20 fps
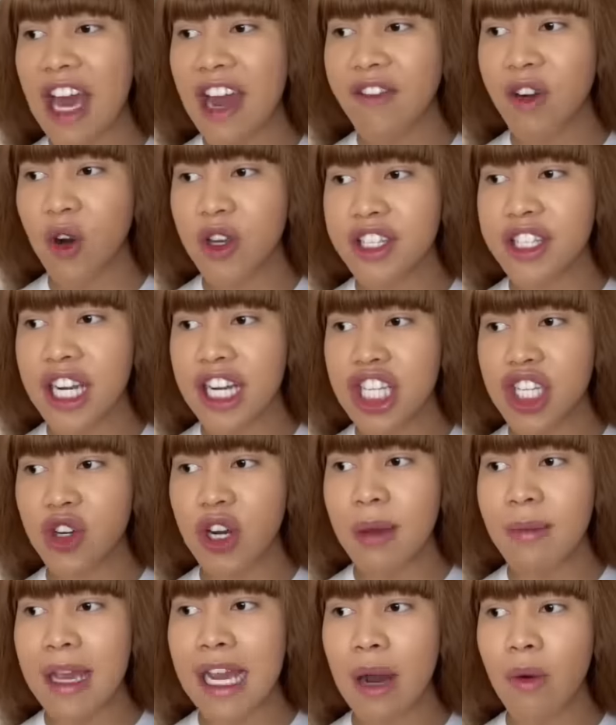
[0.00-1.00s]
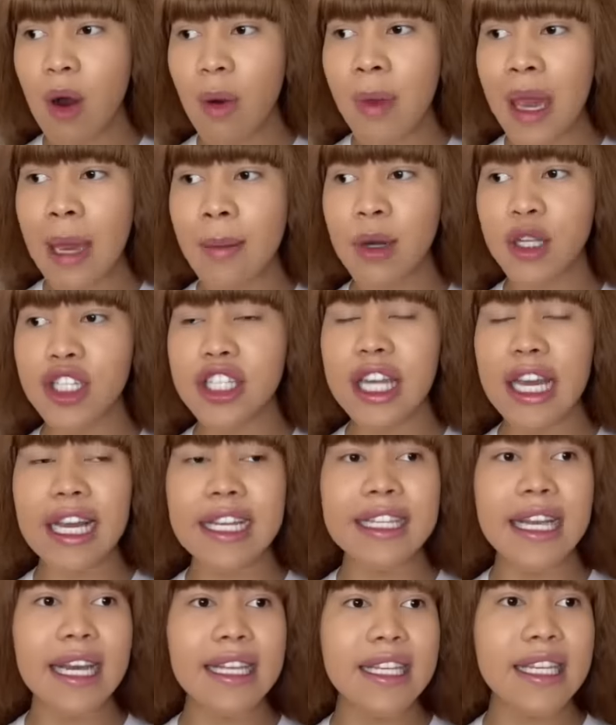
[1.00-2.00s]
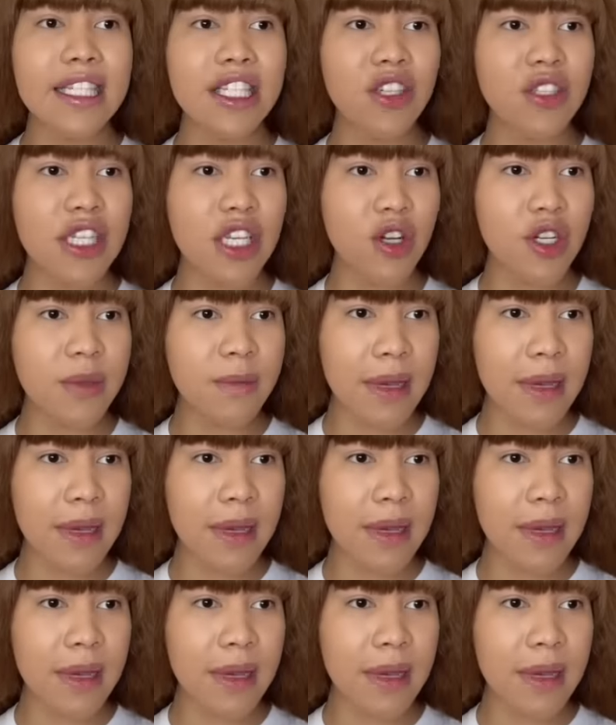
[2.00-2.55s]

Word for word: everyone starts screaming, I won't be able to take attendance to see who's